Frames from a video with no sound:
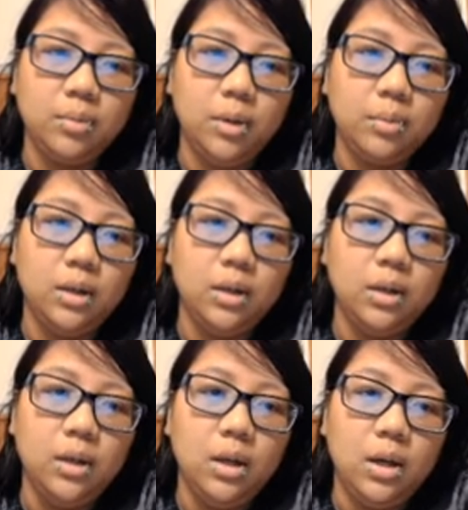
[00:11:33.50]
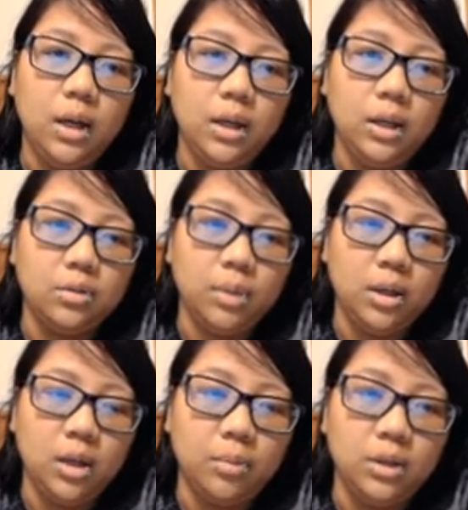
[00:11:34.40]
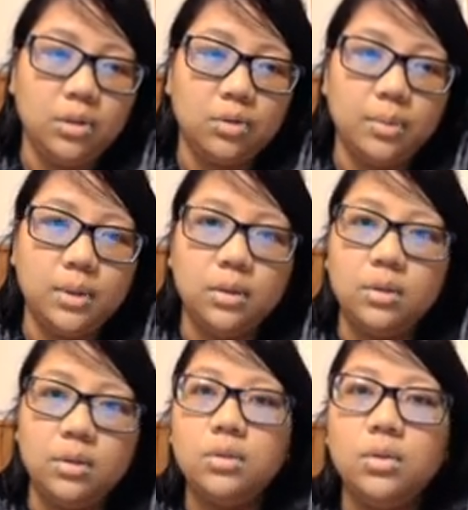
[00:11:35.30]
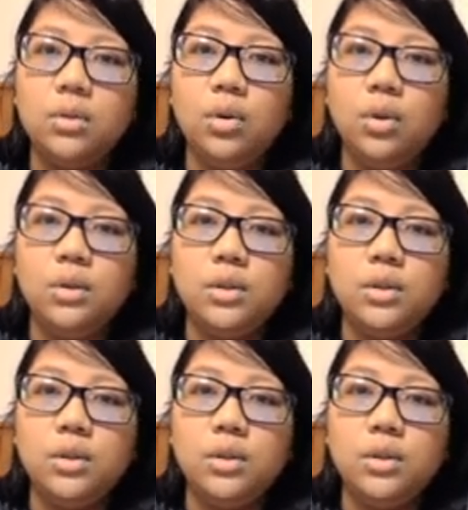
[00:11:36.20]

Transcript: number, and here's my copied description. So